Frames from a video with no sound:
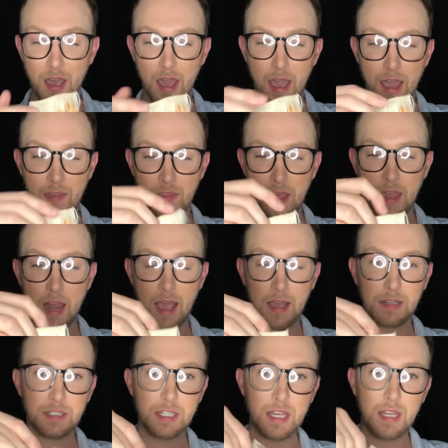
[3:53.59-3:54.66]
And then I
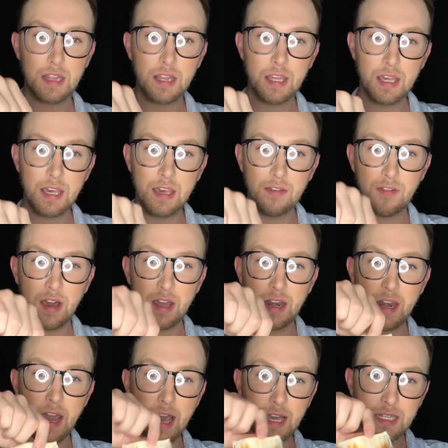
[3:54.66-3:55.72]
did leave a
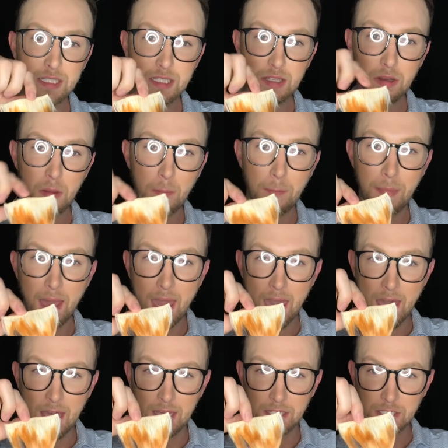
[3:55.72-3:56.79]
nice little
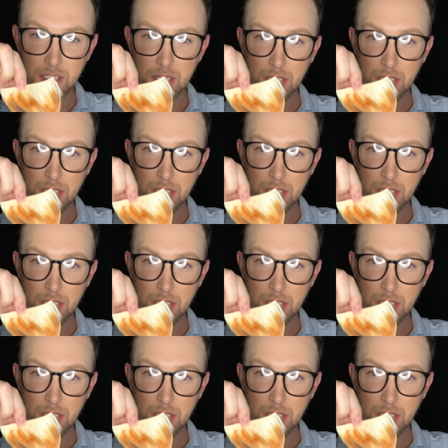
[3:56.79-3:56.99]
band